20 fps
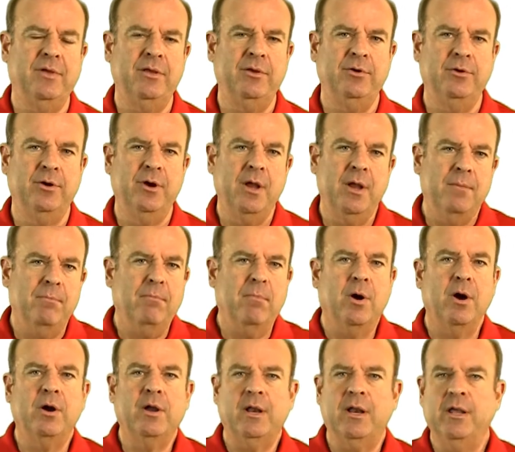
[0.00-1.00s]
that your
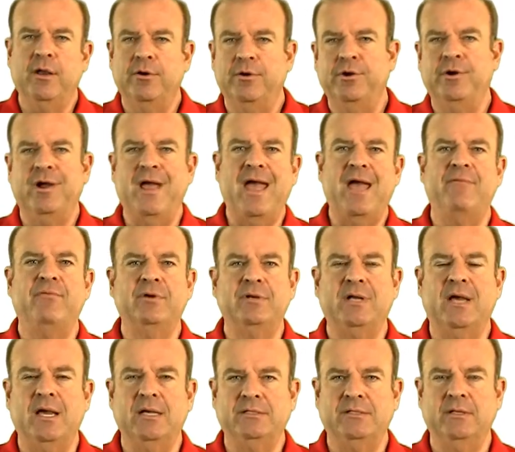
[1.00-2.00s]
marketing or your
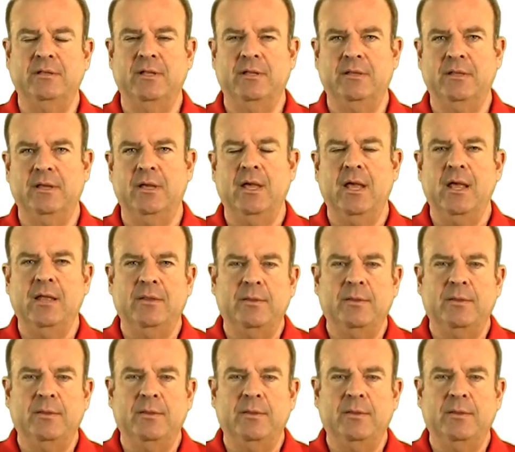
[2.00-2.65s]
advertising, that the,